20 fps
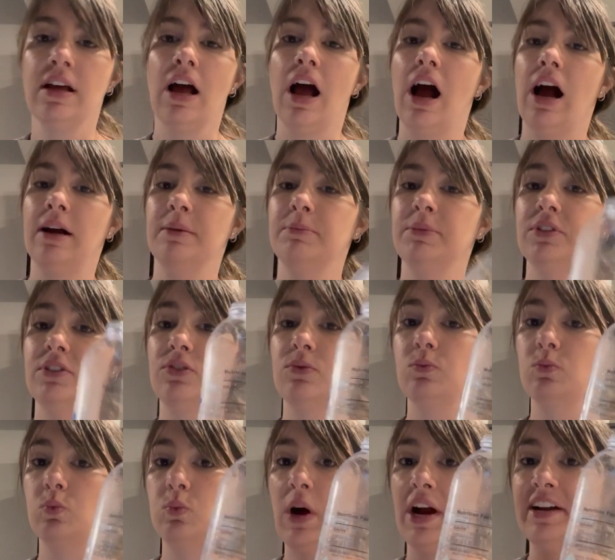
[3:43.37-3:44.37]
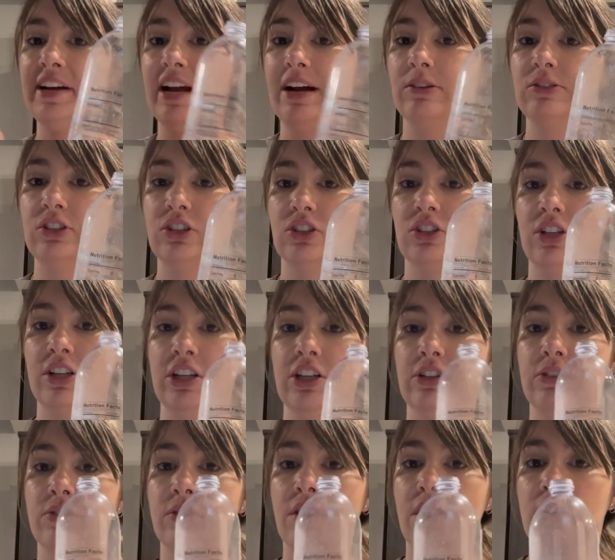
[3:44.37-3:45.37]
I'm right now just going to
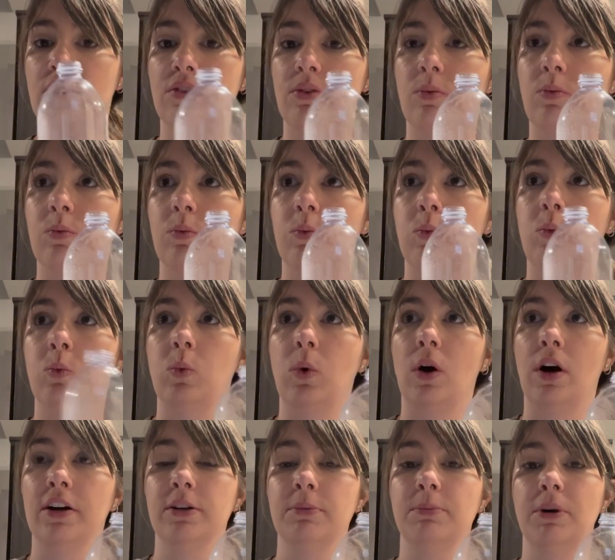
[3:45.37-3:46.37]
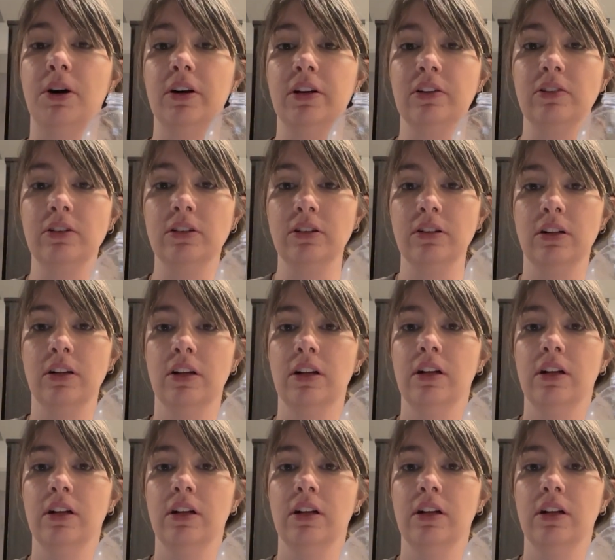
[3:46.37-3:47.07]
use this water bottle.